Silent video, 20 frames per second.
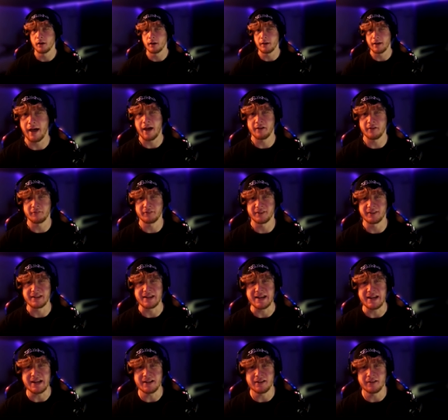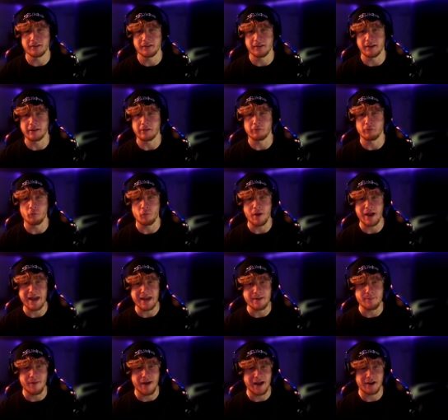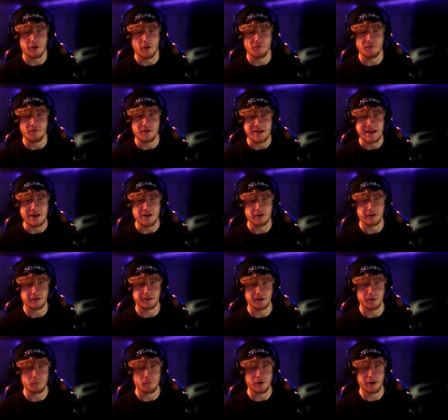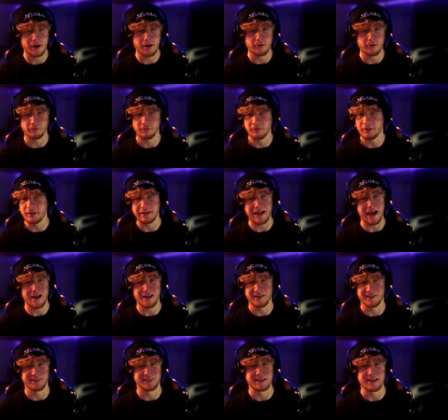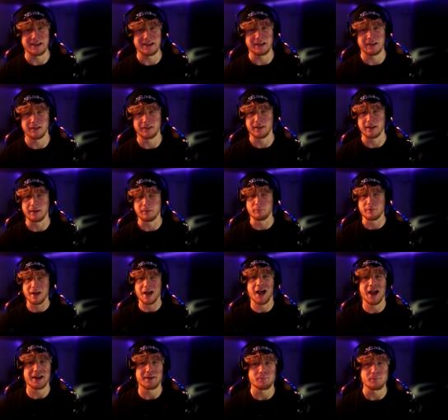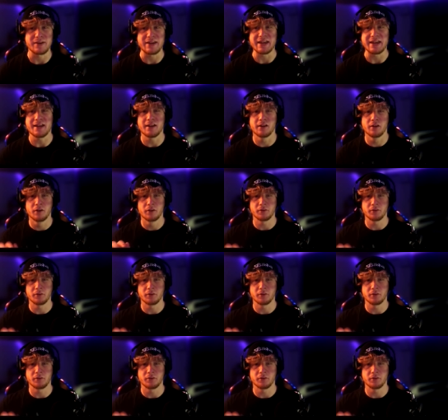Uh, out of scene, like way back over here somewhere, really out of scene. It's like behind me.